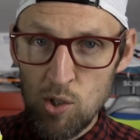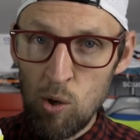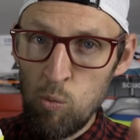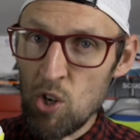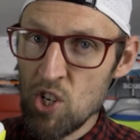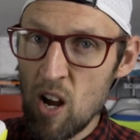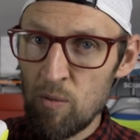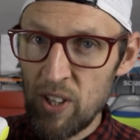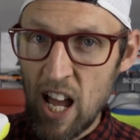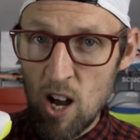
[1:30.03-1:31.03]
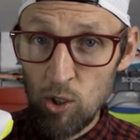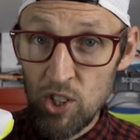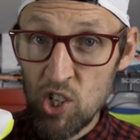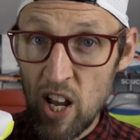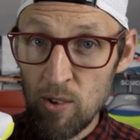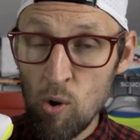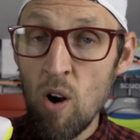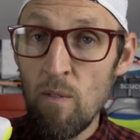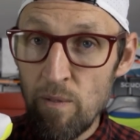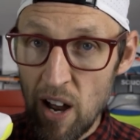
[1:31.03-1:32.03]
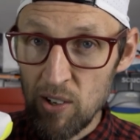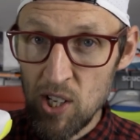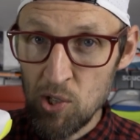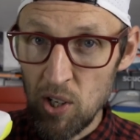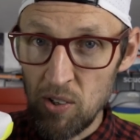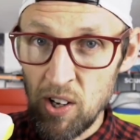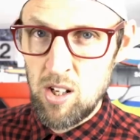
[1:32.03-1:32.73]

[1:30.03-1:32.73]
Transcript: So watch out for that on the channel very soon.